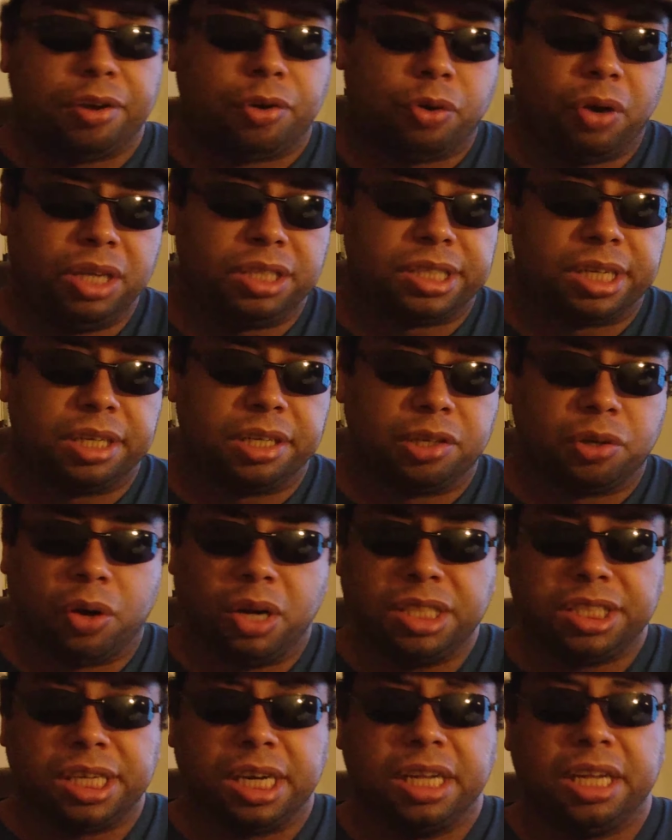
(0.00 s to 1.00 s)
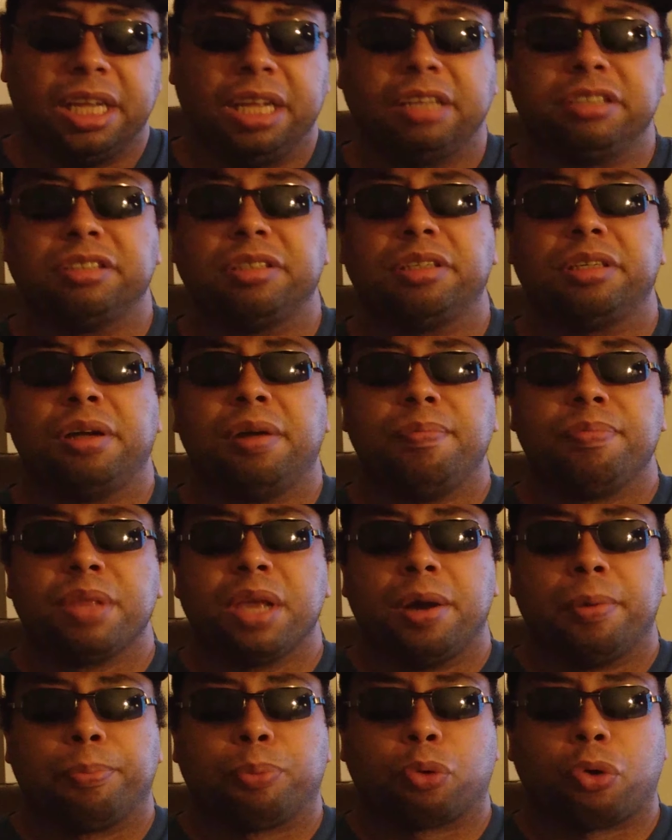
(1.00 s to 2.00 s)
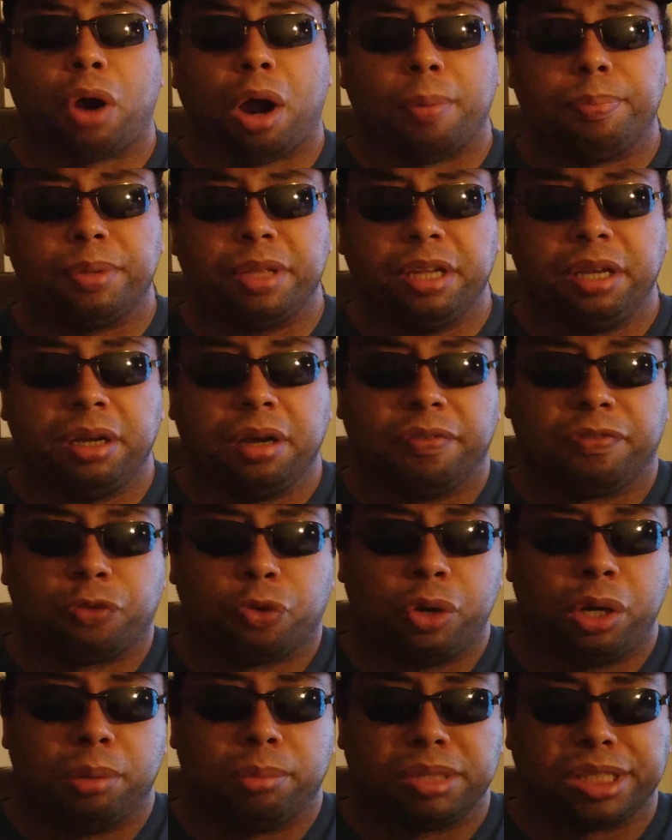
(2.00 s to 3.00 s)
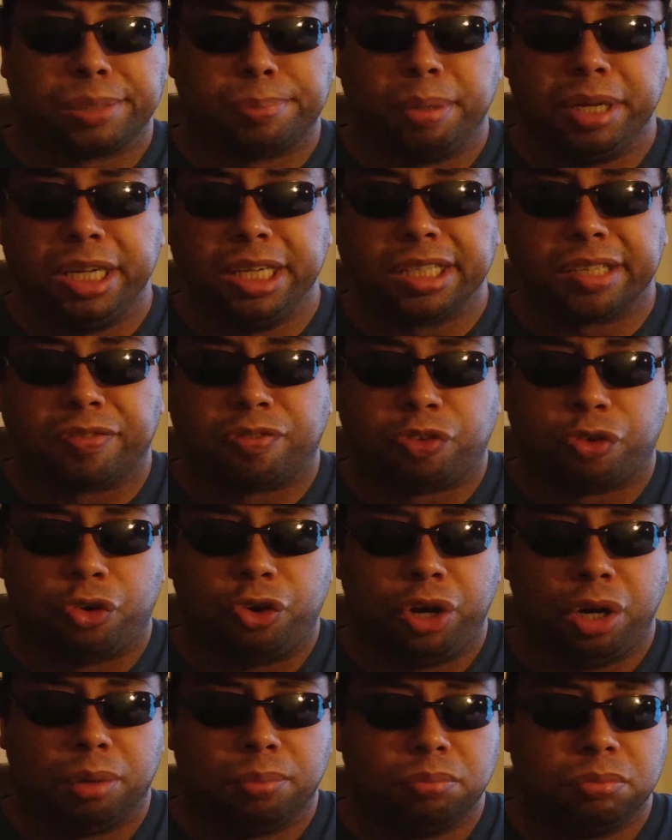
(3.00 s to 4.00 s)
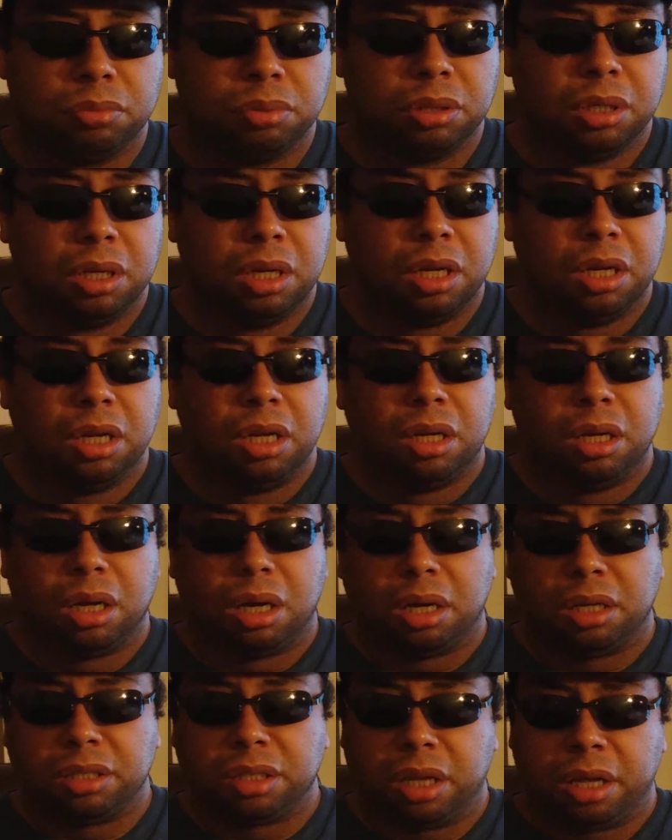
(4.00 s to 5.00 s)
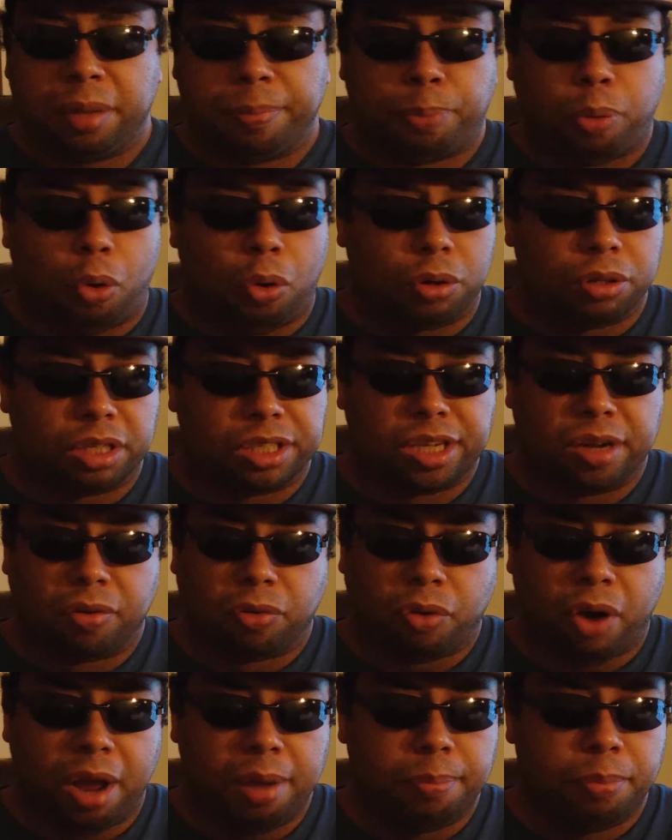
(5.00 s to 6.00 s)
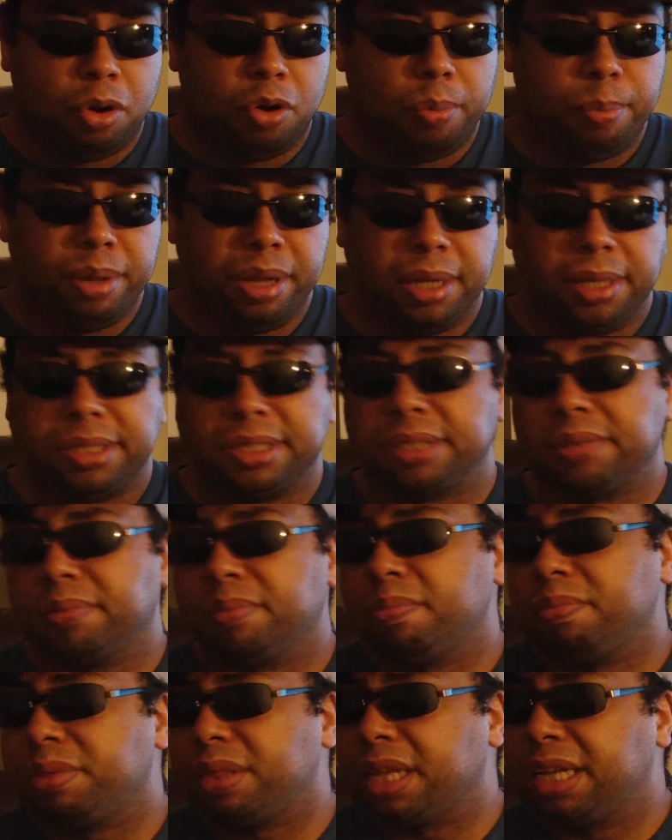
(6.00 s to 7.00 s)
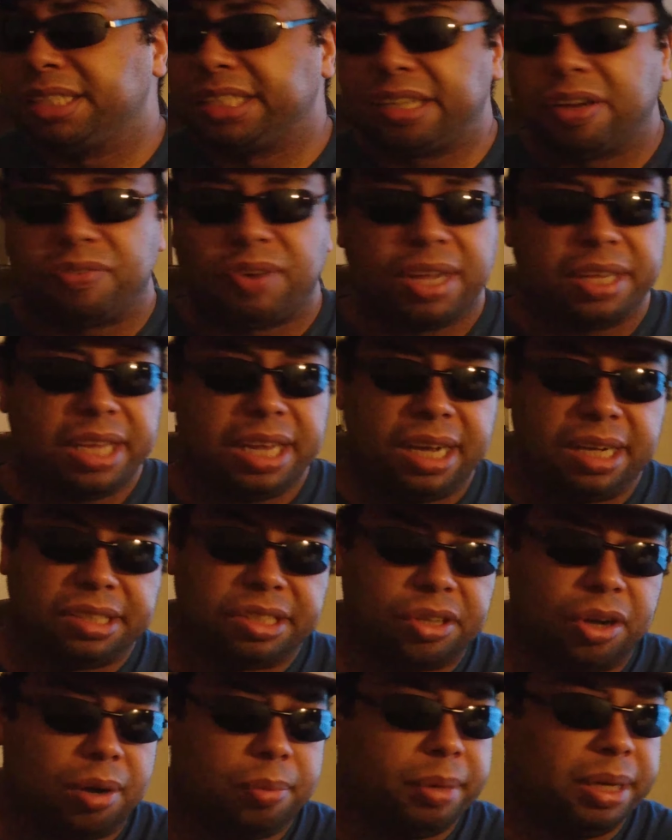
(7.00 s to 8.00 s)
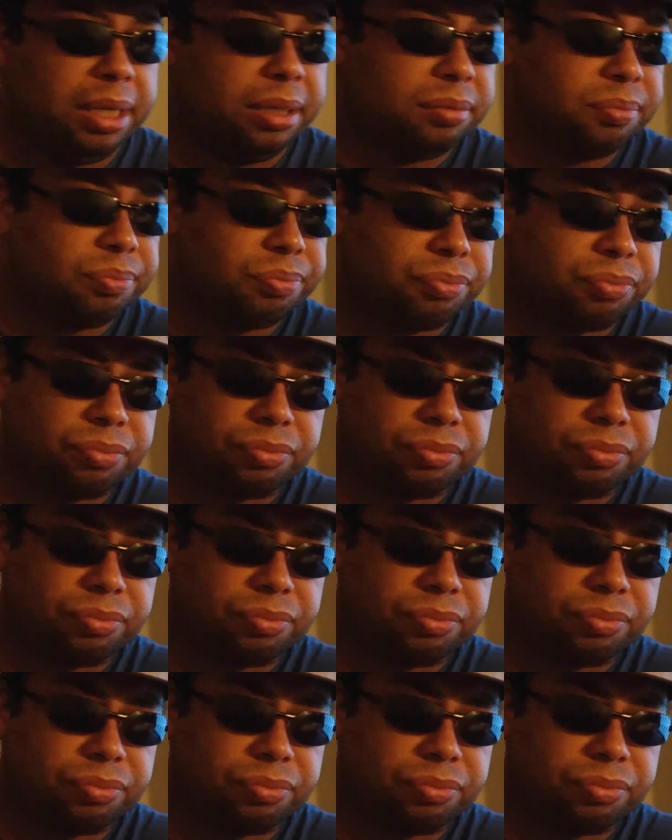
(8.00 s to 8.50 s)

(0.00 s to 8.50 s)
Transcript: like Grayson. Grayson is the property of freedom of speech, freedom, part of the right movement, and stuff like that. So, I mean,